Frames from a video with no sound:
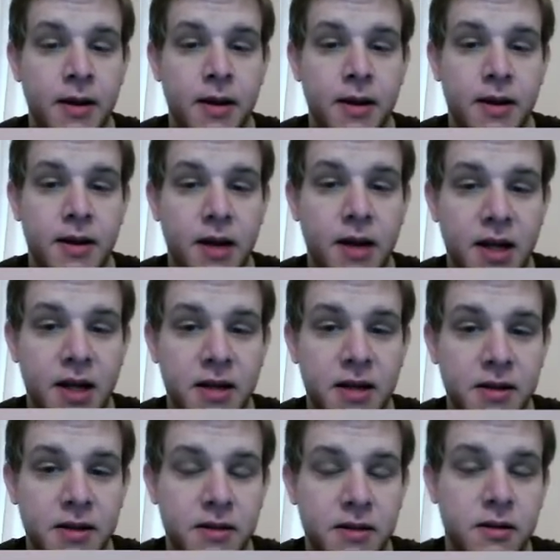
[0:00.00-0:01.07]
then I
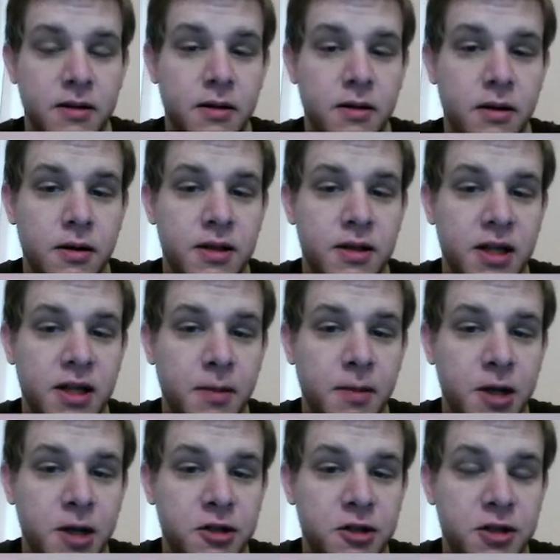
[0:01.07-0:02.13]
can set the
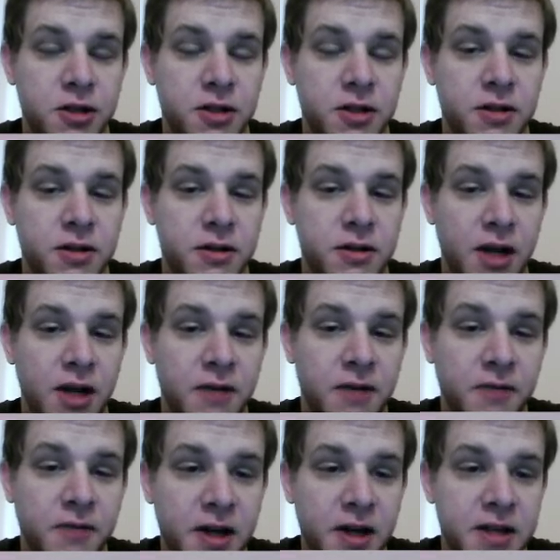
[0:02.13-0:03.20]
modulus, I
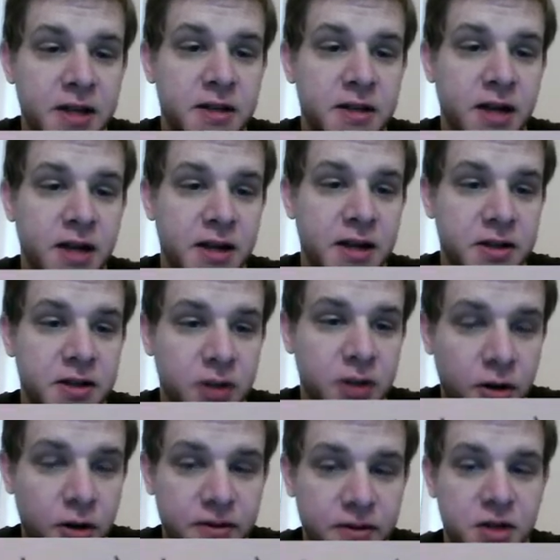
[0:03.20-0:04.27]
can
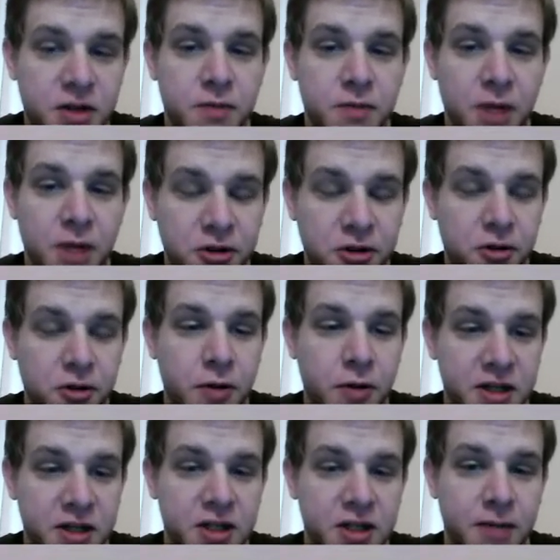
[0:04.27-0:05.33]
solve this modulo
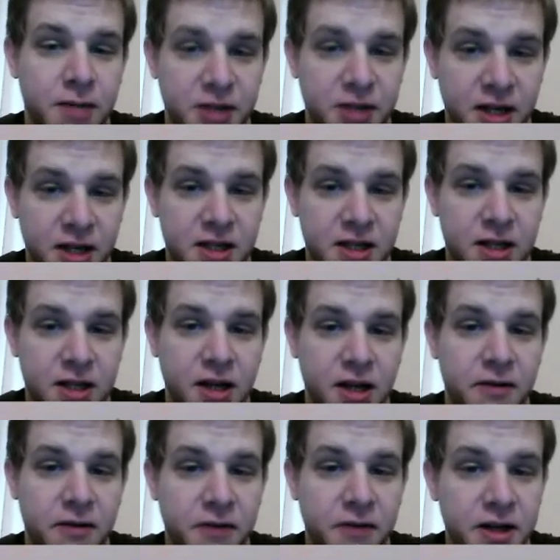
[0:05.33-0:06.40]
equation simultaneously. I
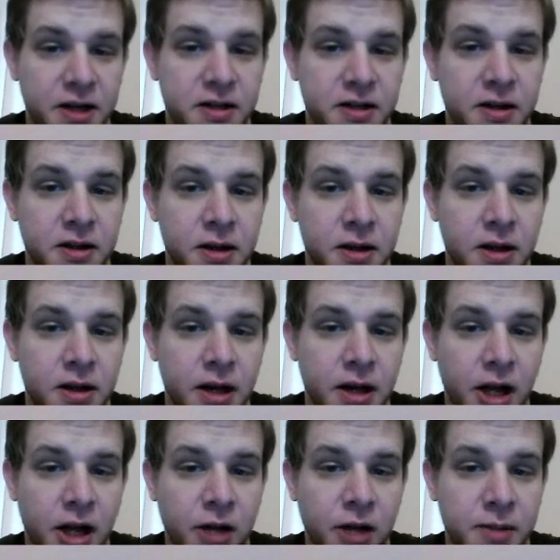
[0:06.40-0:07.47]
can find an
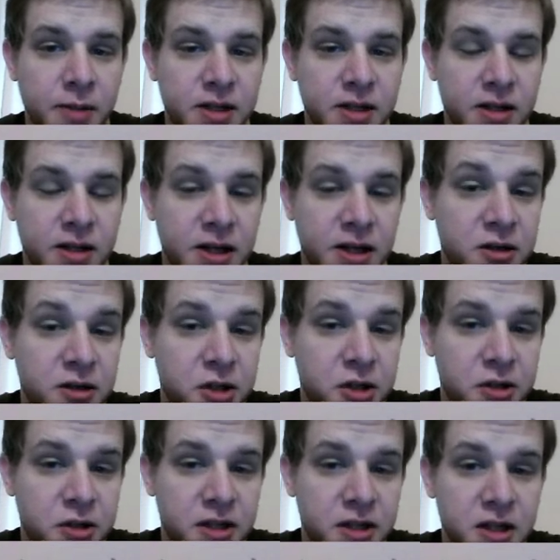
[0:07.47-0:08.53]
element, an integer
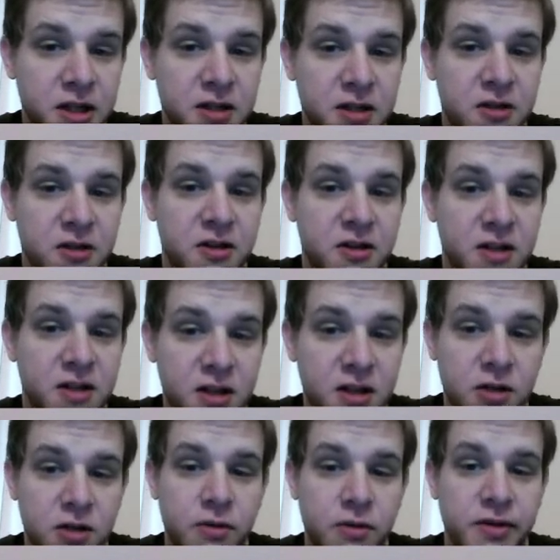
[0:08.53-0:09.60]
Z, such that Z is
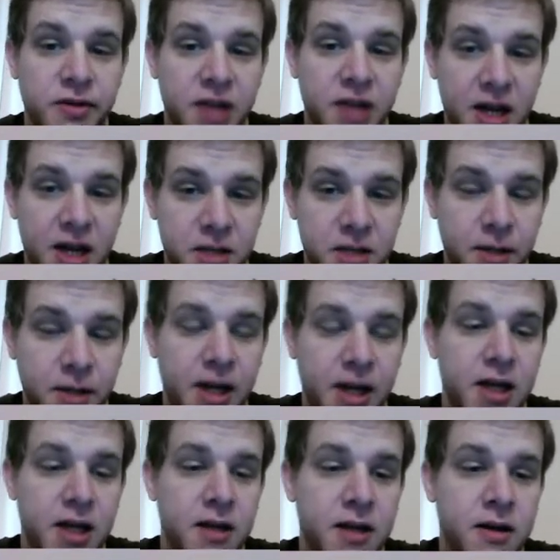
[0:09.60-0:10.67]
equivalent to X mod A